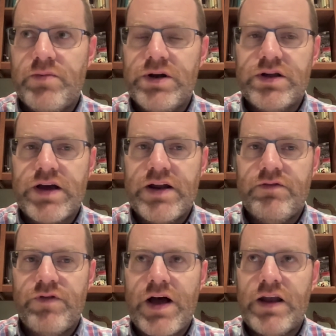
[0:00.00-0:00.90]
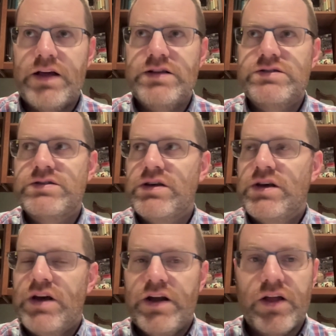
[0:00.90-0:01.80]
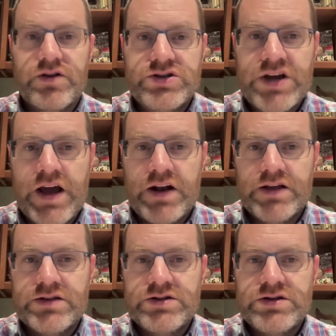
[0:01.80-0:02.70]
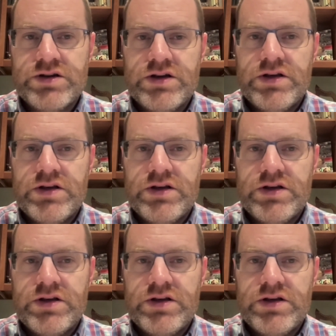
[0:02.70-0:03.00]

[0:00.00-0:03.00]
but it kind of highlights another challenge